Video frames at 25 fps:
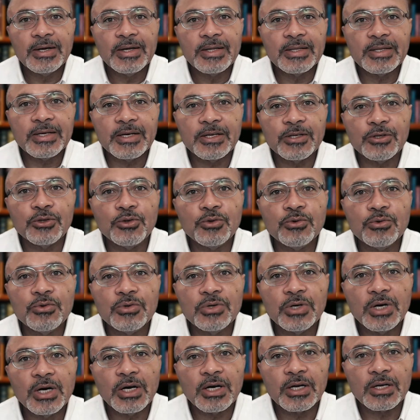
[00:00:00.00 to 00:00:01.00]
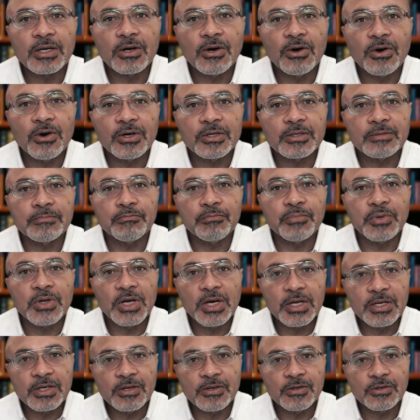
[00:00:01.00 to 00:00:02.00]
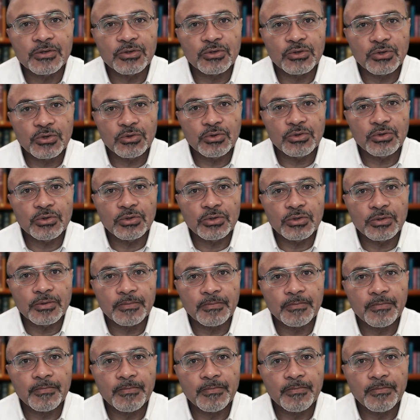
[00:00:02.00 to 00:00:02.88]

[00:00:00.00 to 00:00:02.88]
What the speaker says: they do not cause blood in the stool.